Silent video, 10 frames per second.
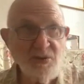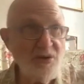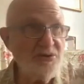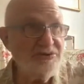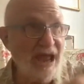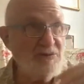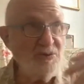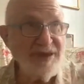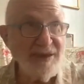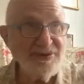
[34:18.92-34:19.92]
well, now we'll
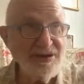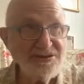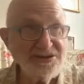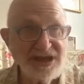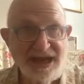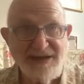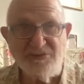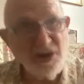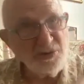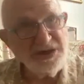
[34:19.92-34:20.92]
be able to understand.
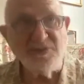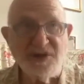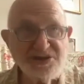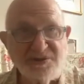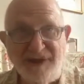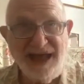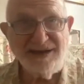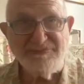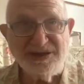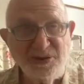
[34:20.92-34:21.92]
We don't hear much about
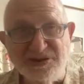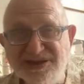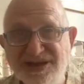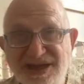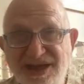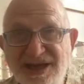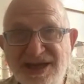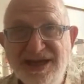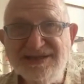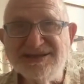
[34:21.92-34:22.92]
it because
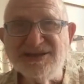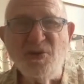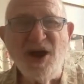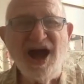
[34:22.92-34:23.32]
it's so